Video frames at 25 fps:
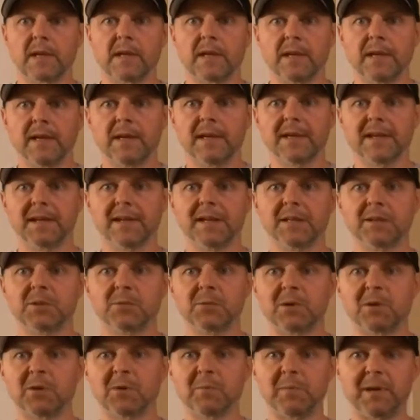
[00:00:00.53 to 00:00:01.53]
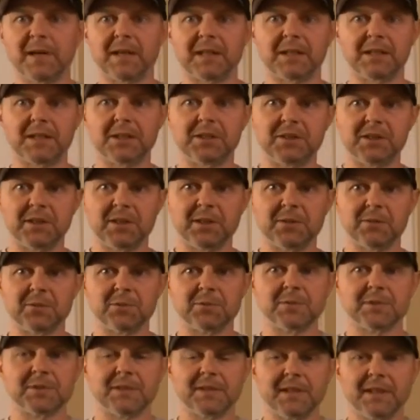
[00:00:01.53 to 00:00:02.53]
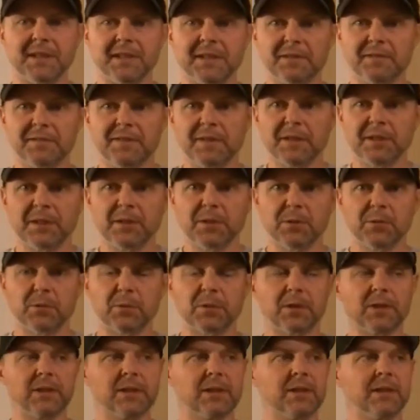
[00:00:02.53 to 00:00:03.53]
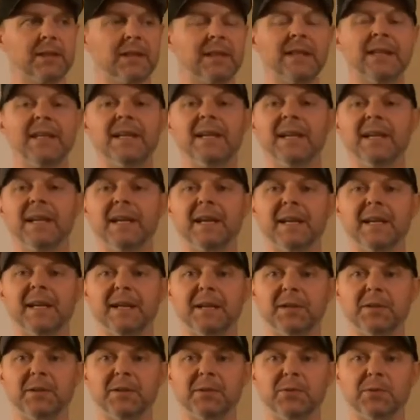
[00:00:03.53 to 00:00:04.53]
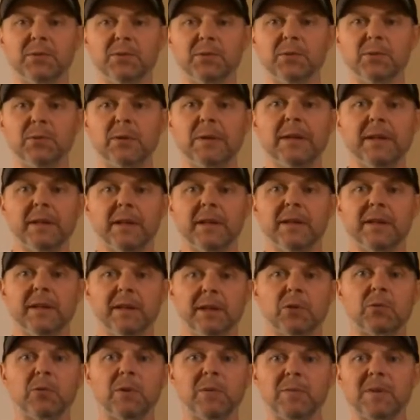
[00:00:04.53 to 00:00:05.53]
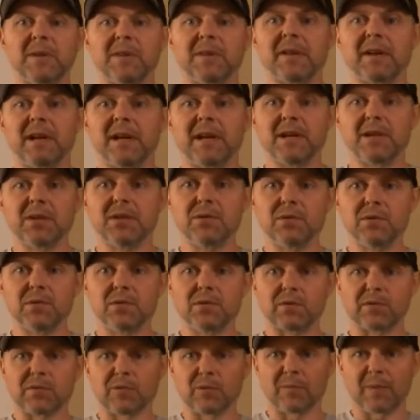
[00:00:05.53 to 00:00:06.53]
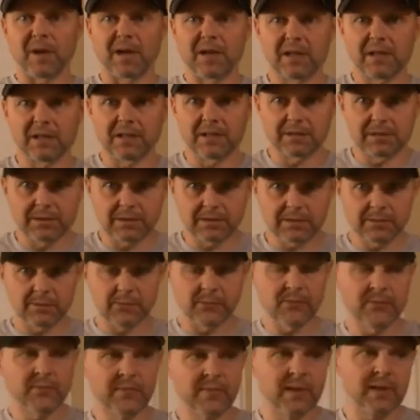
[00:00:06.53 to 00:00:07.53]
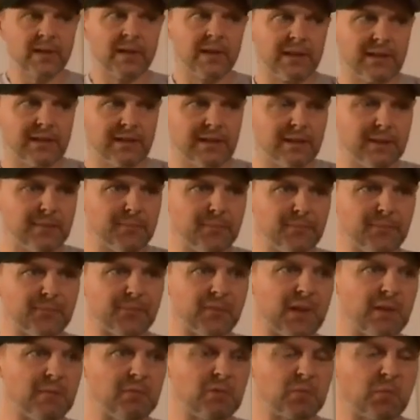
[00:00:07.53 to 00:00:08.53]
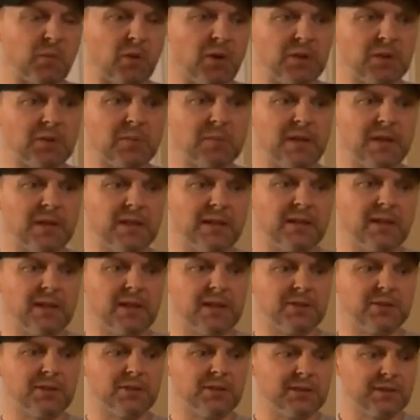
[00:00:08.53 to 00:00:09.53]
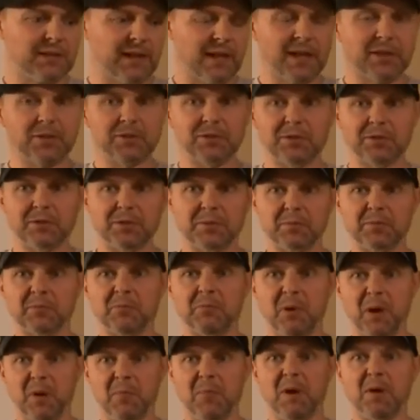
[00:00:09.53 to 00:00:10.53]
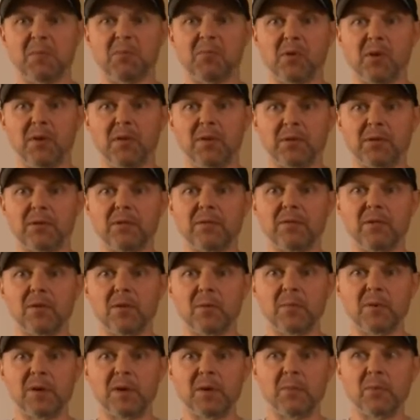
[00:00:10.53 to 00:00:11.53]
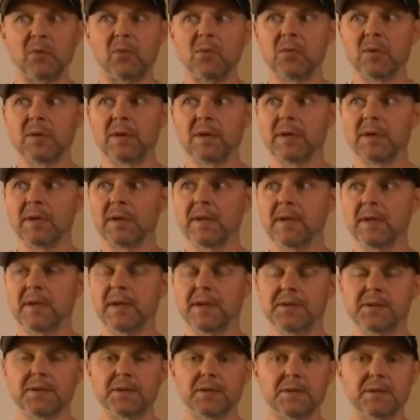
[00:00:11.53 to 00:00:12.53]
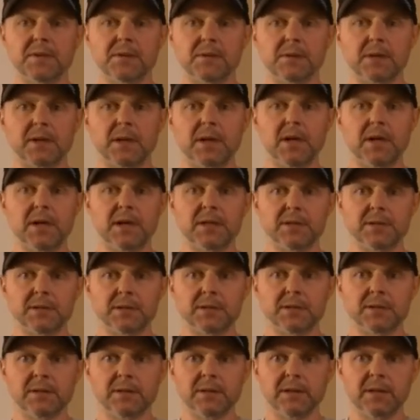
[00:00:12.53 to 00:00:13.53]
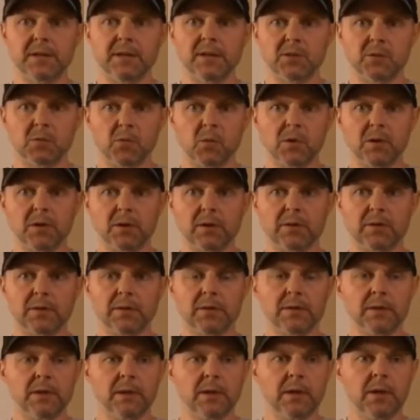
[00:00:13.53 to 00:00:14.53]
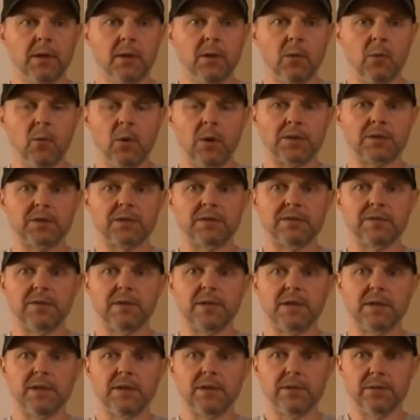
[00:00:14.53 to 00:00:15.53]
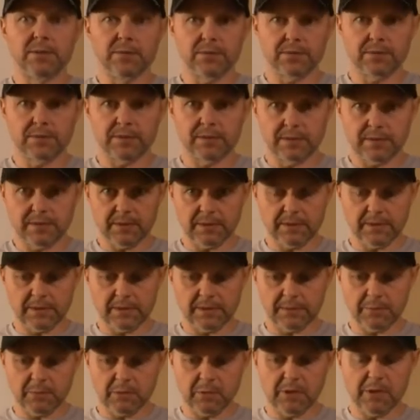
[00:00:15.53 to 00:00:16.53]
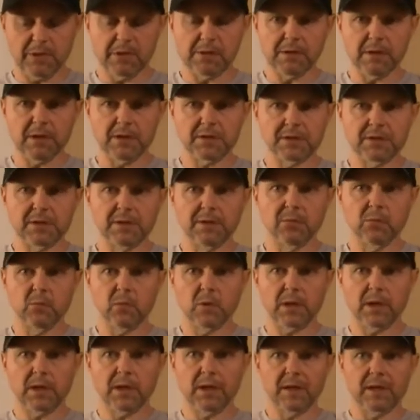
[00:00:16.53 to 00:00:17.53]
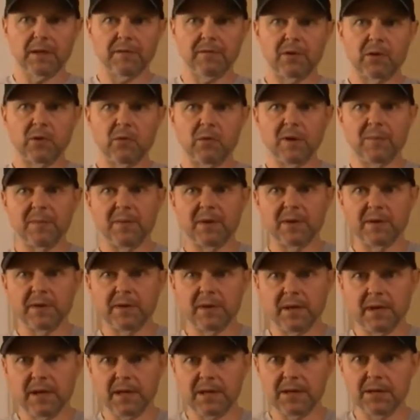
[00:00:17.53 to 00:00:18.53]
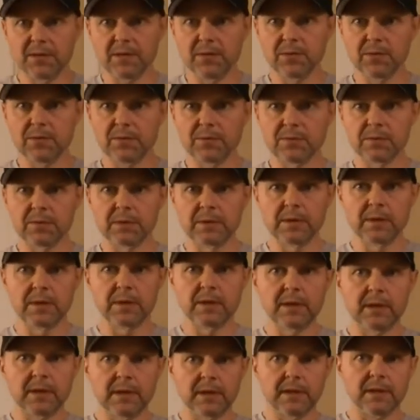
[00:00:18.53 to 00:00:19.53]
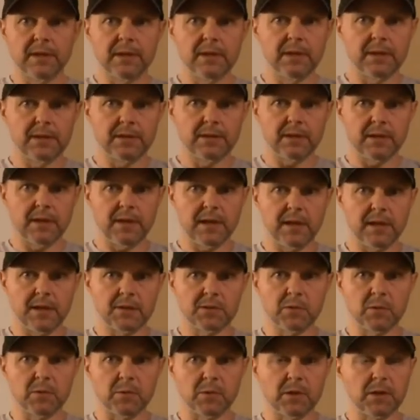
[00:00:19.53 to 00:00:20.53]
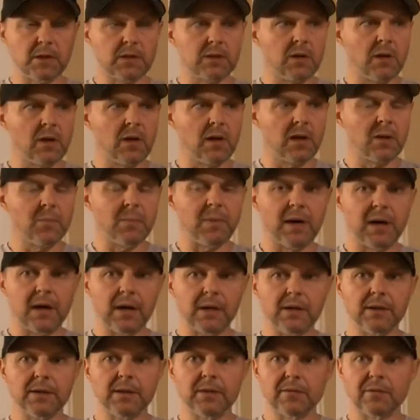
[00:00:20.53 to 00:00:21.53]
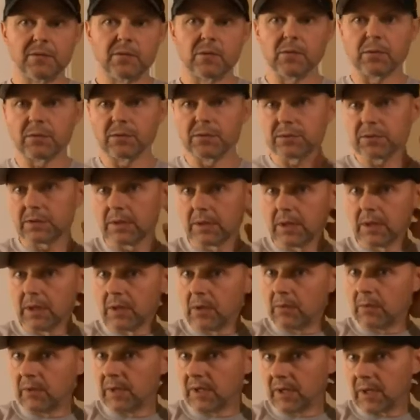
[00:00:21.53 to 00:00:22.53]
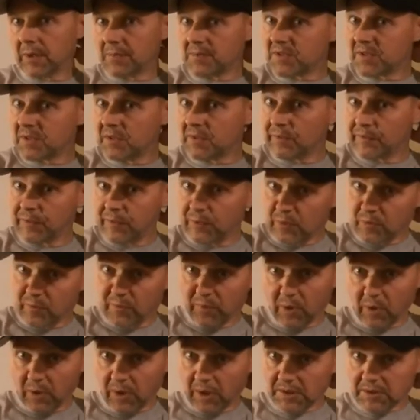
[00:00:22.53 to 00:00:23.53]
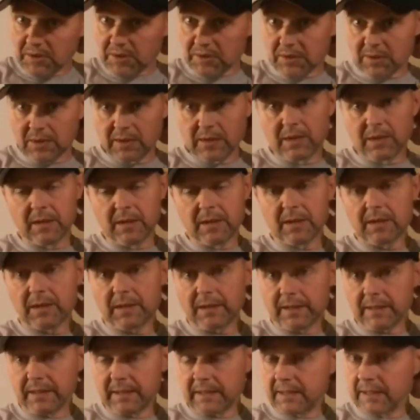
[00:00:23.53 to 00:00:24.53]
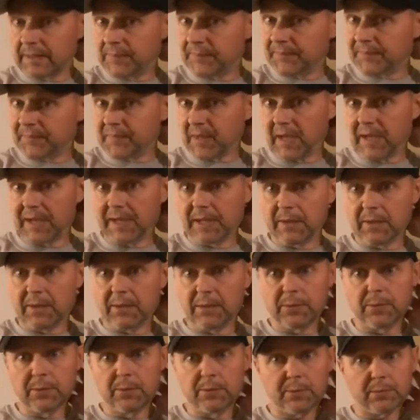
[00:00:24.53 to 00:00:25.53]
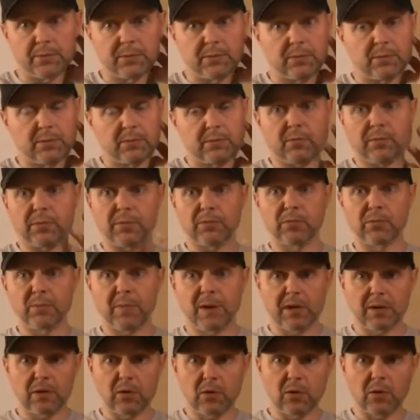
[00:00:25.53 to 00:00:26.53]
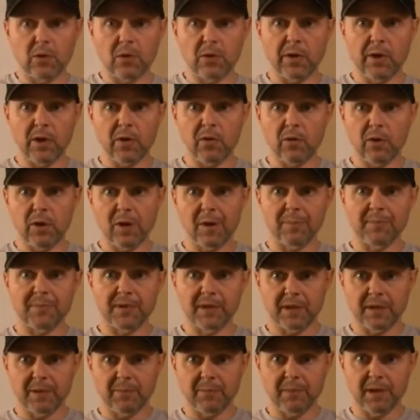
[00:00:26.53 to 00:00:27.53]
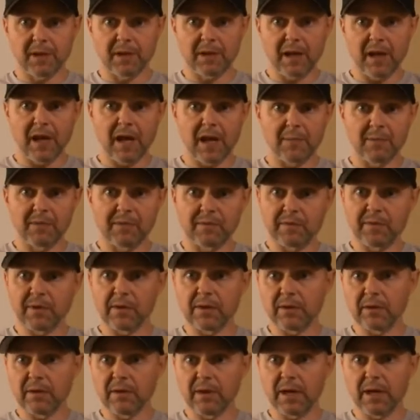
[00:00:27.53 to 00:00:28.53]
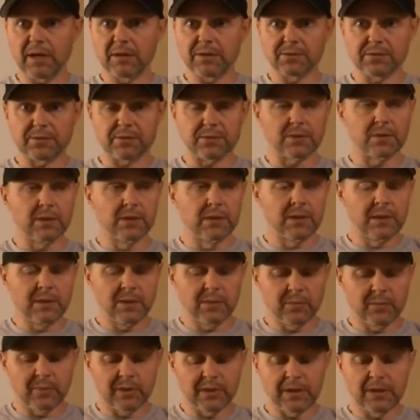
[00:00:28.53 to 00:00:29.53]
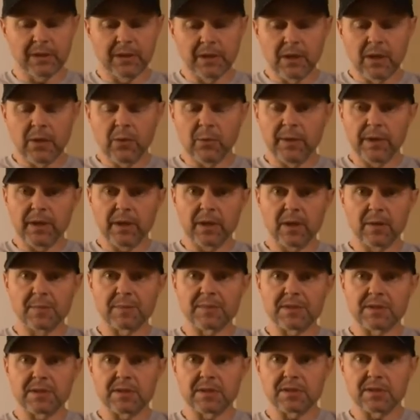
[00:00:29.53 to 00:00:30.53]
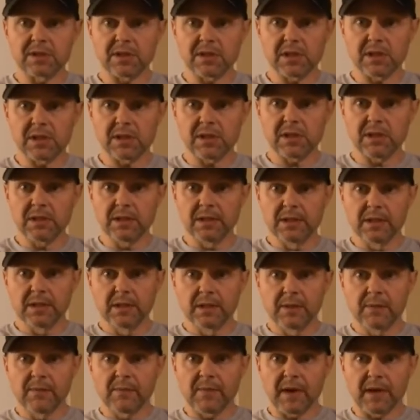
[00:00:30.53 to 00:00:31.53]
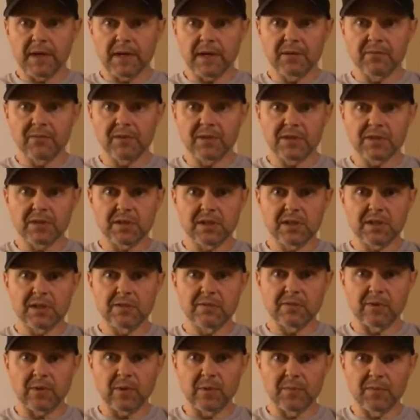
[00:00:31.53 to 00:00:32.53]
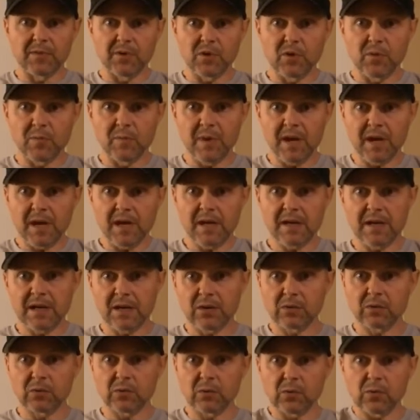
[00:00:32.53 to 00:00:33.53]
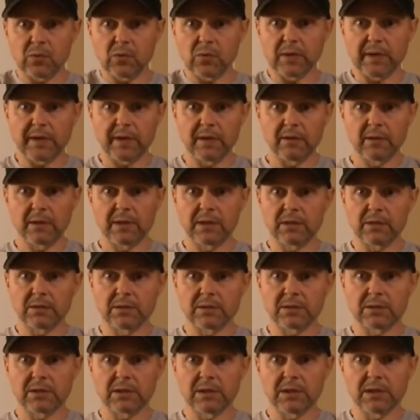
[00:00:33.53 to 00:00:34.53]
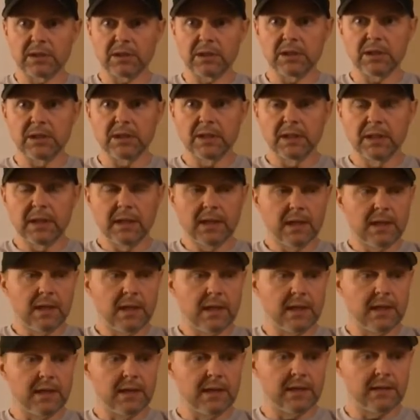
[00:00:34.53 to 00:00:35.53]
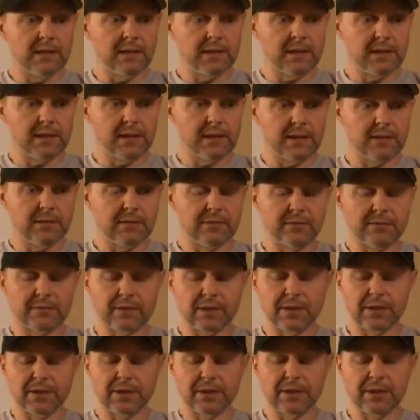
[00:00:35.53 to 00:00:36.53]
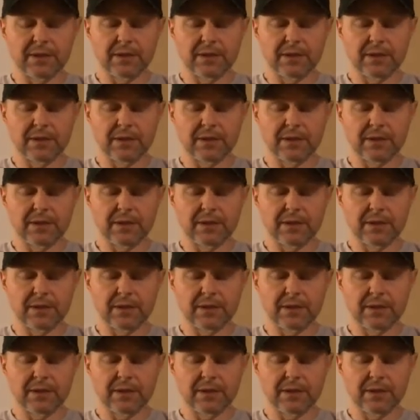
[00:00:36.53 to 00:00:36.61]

Hey guys, welcome back to the channel. Today's video we're going to get into the equipment that I use for my hunts. It was brought to my attention actually by my brother of all people. He said there's guys at his work that watch the videos and were interested in what kind of equipment that I use, and today that's what we're going to talk about. And of course, when it comes to the food plots, I go through my local co-op to get my lime and fertilizers. But when it comes to seed, I get my seed from Domain Outdoor LLC, and very